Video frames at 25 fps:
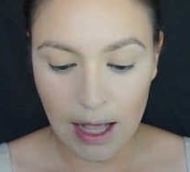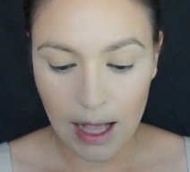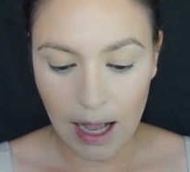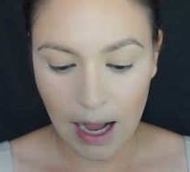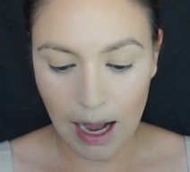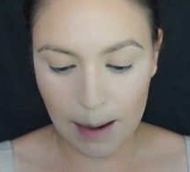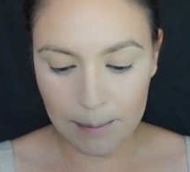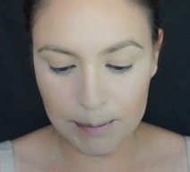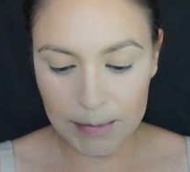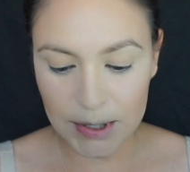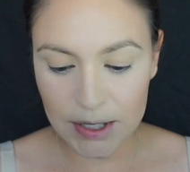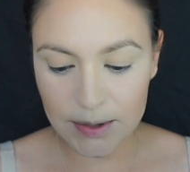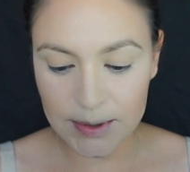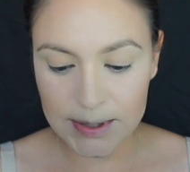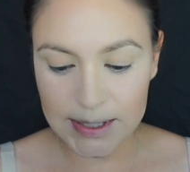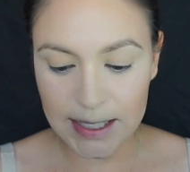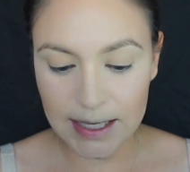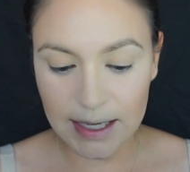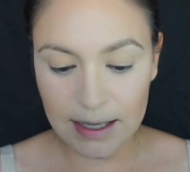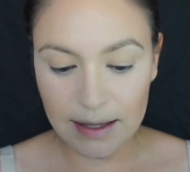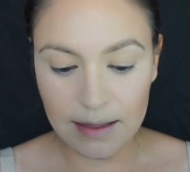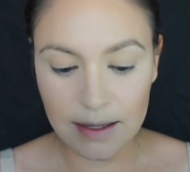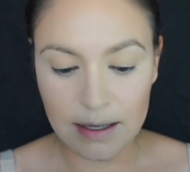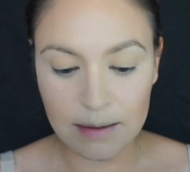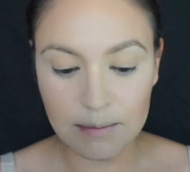I'm
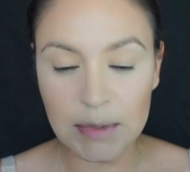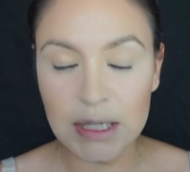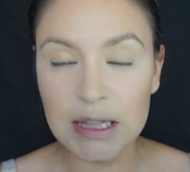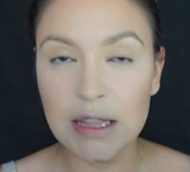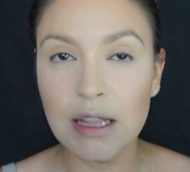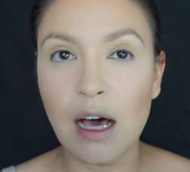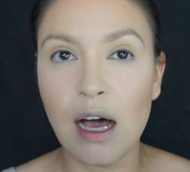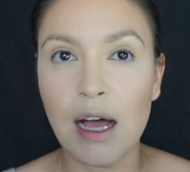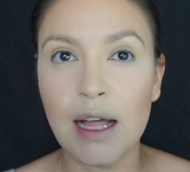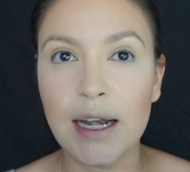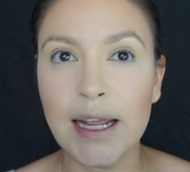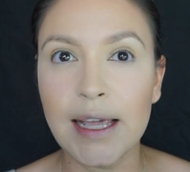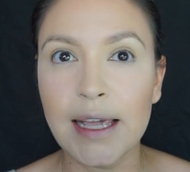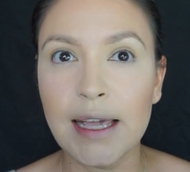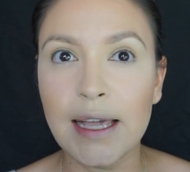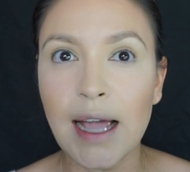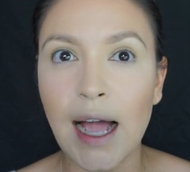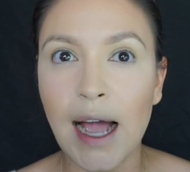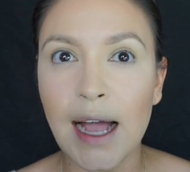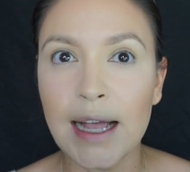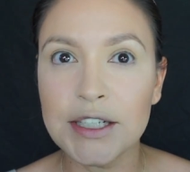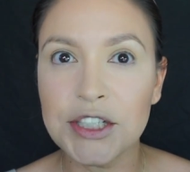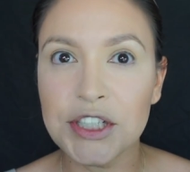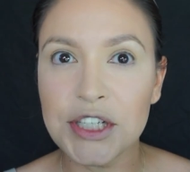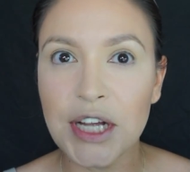using the Milani
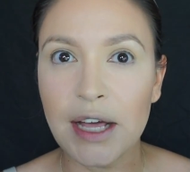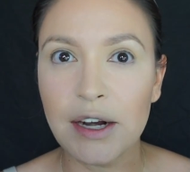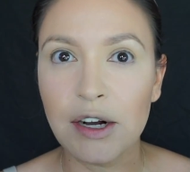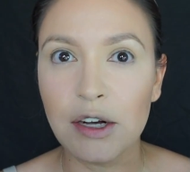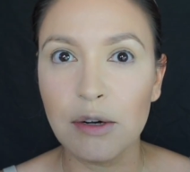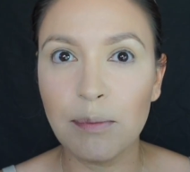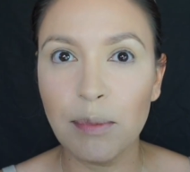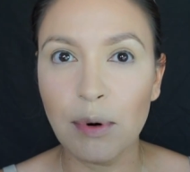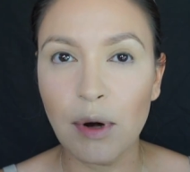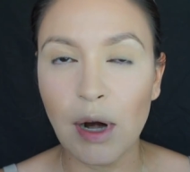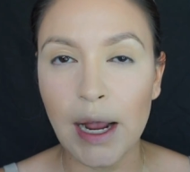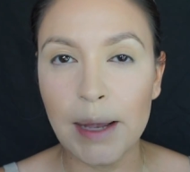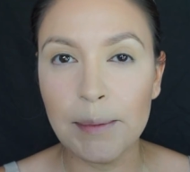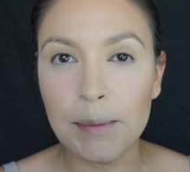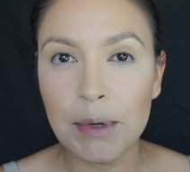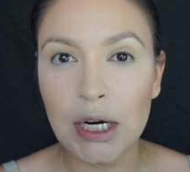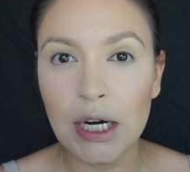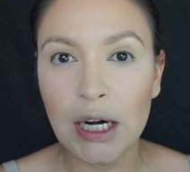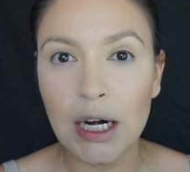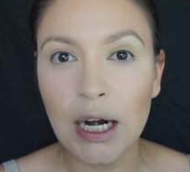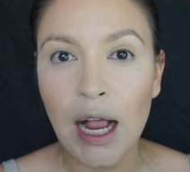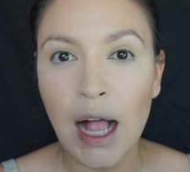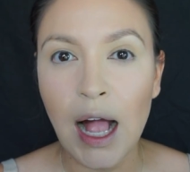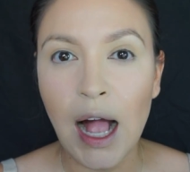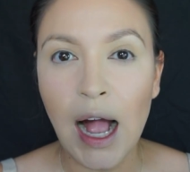eyeshadow
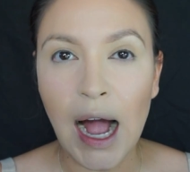primer.